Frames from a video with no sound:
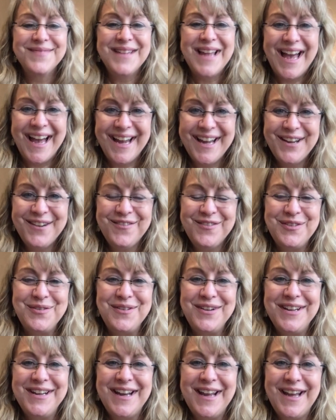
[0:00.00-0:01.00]
Hi
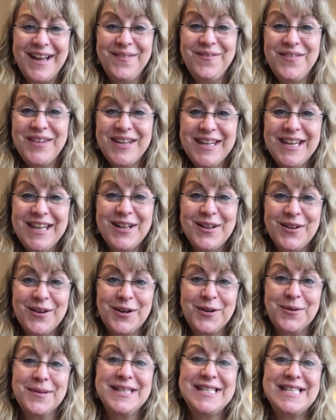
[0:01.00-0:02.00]
everyone, I'm Vicki
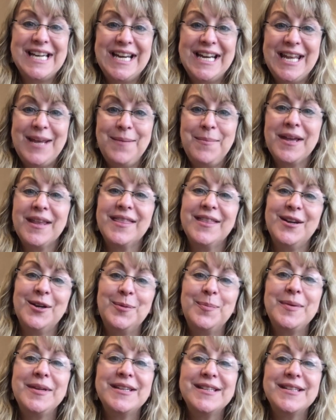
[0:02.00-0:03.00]
Clark with Dynamic
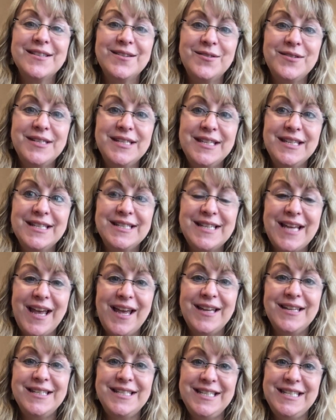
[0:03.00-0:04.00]
Therapy Associates
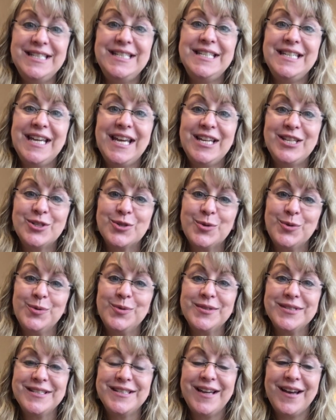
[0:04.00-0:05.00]
and
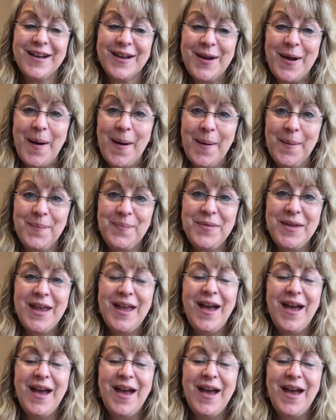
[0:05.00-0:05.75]
DTAschools.com.